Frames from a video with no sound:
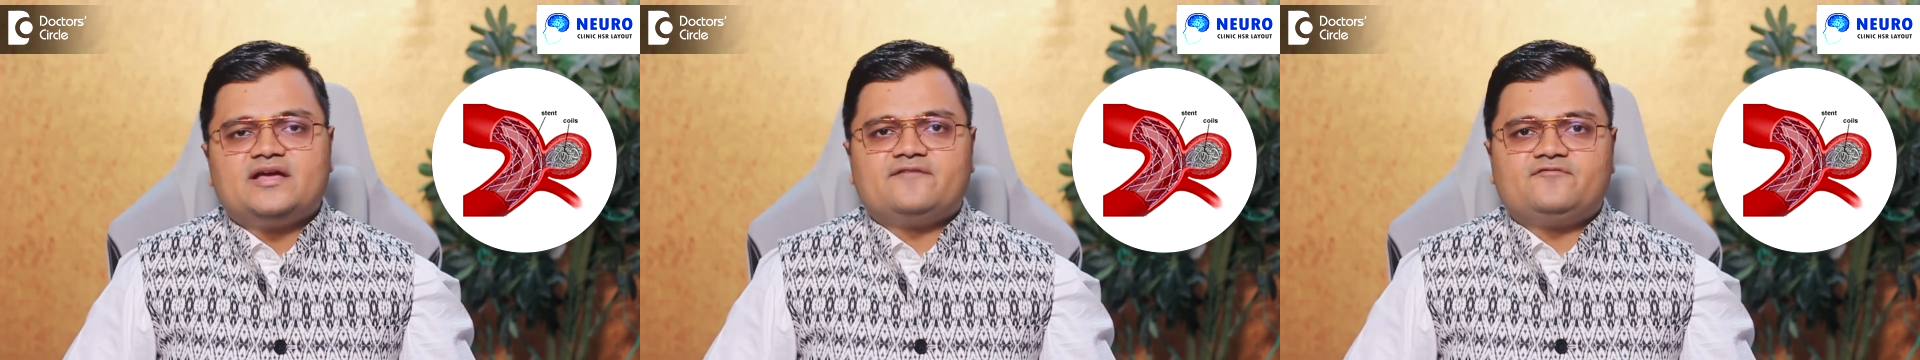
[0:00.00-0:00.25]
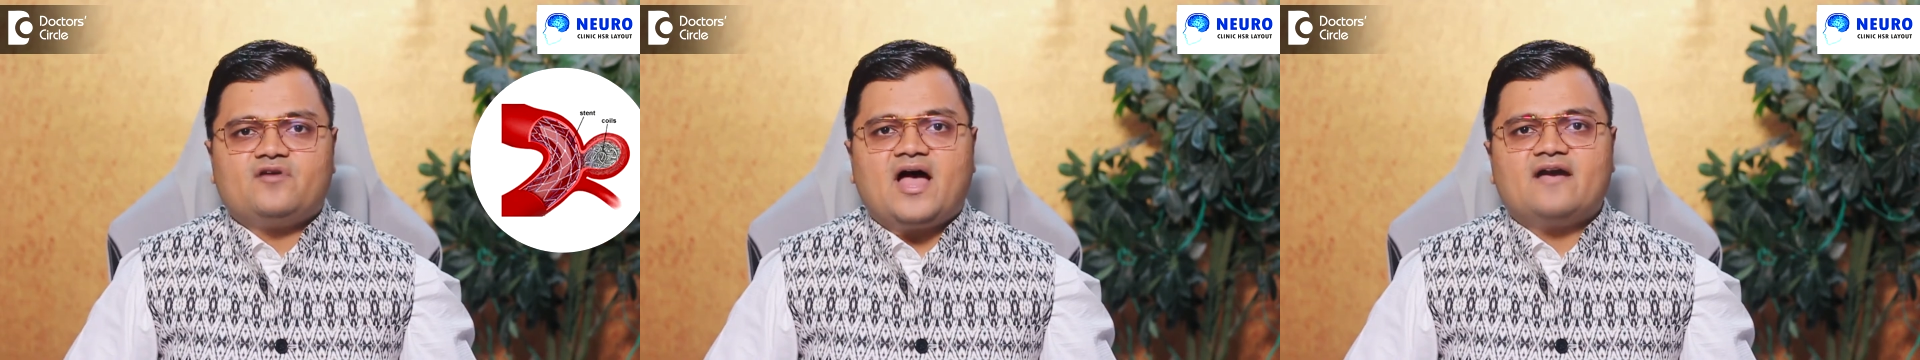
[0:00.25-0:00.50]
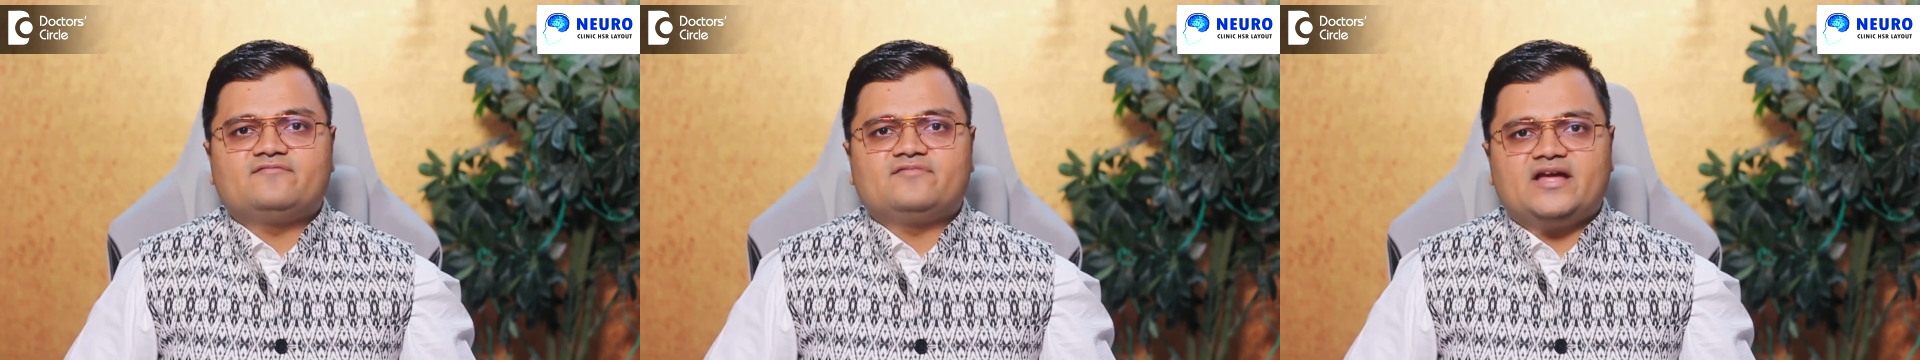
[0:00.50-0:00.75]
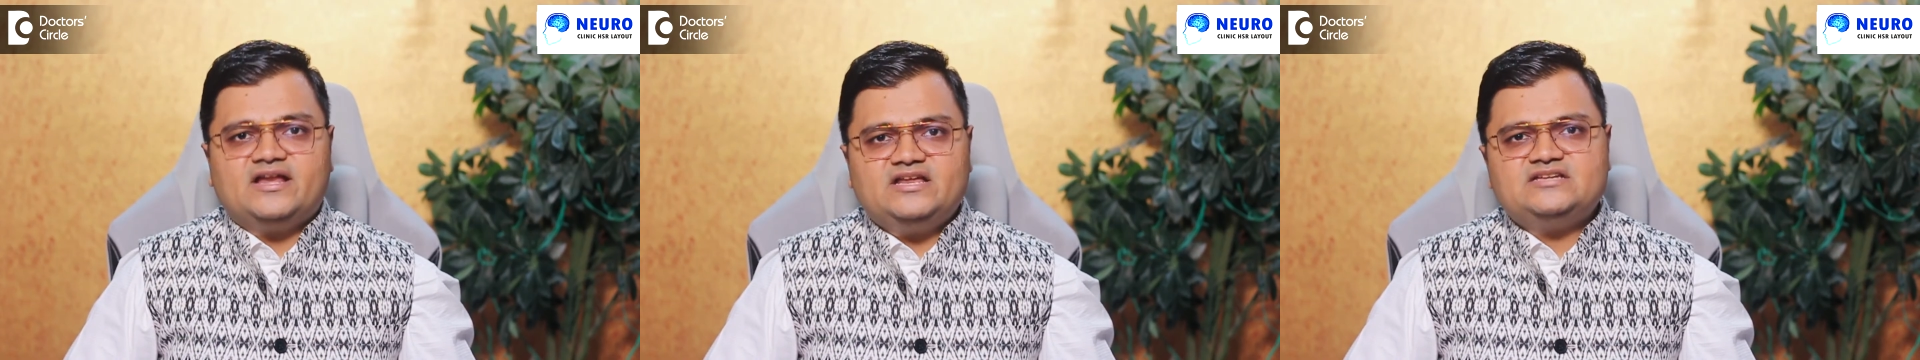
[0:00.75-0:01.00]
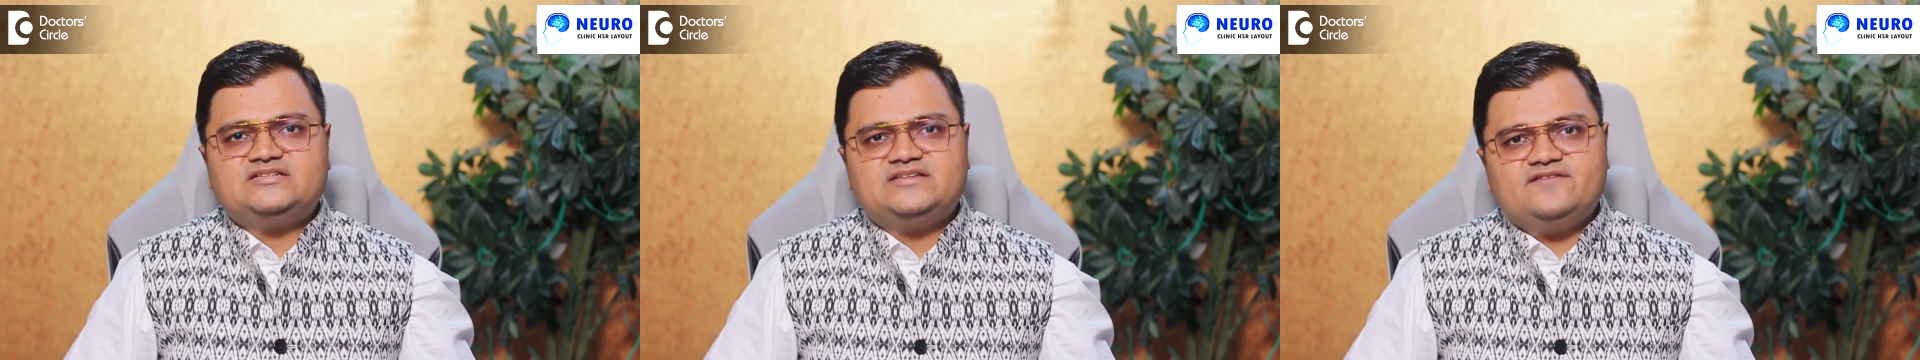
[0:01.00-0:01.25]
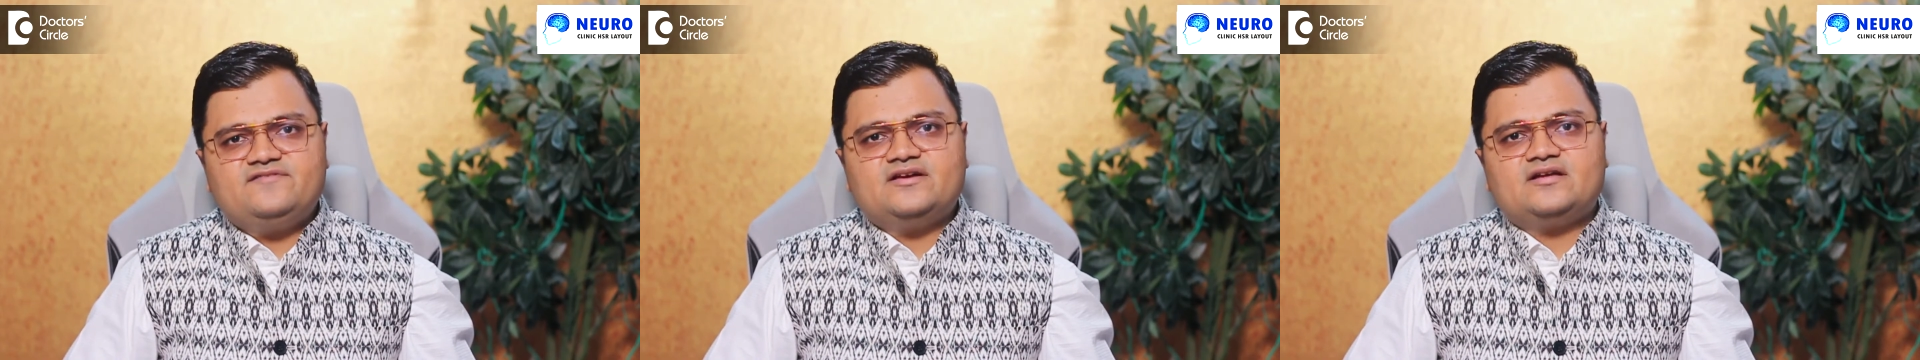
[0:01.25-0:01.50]
if you have any
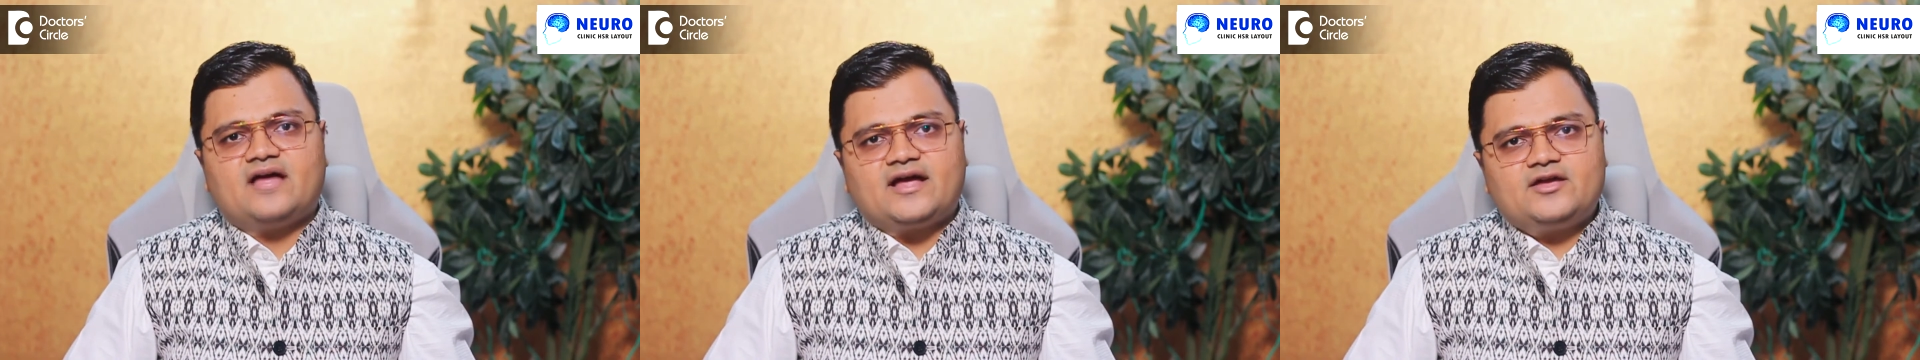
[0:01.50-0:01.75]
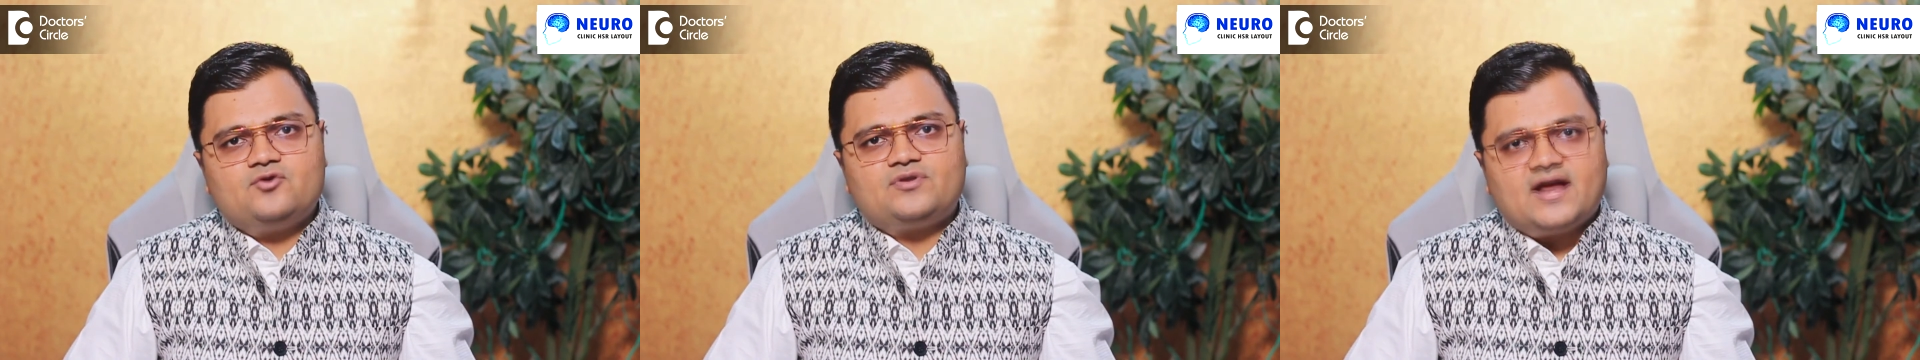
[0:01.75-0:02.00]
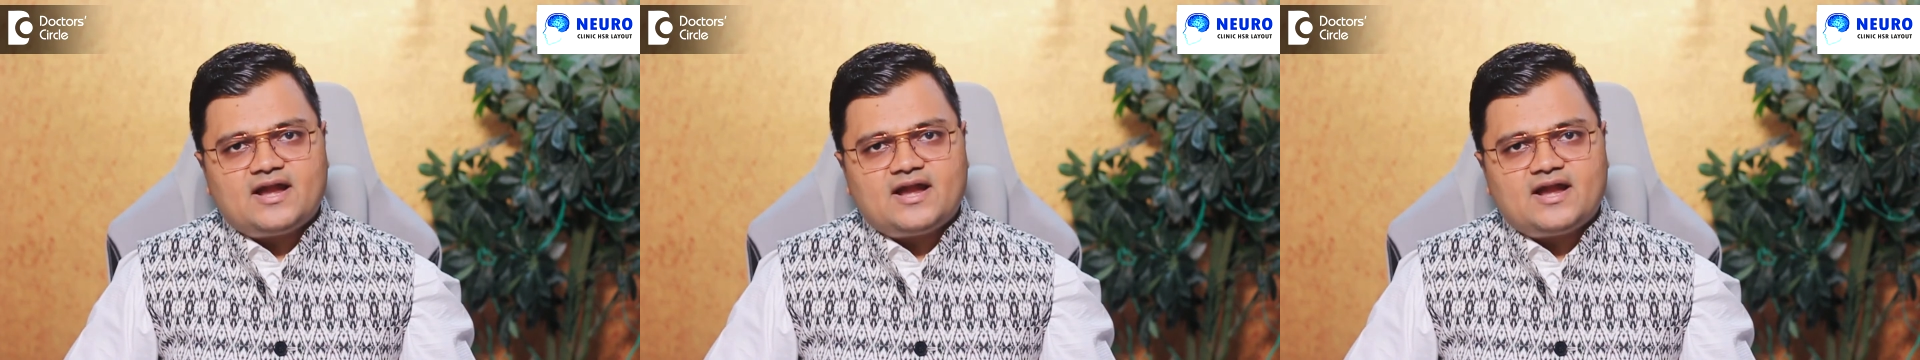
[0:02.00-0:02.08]
severe acute